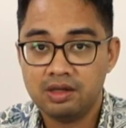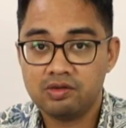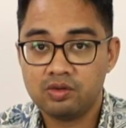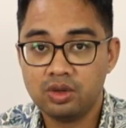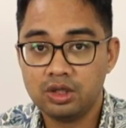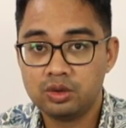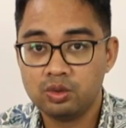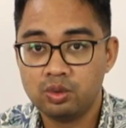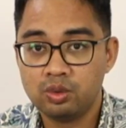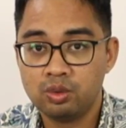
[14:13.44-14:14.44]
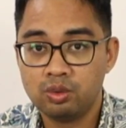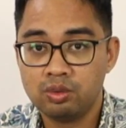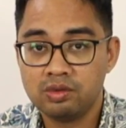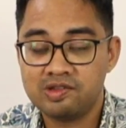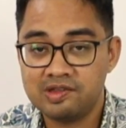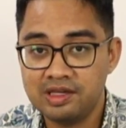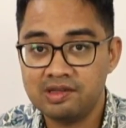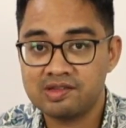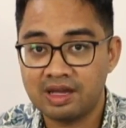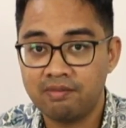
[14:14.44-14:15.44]
is going to
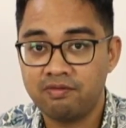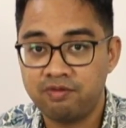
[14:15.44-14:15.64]
see some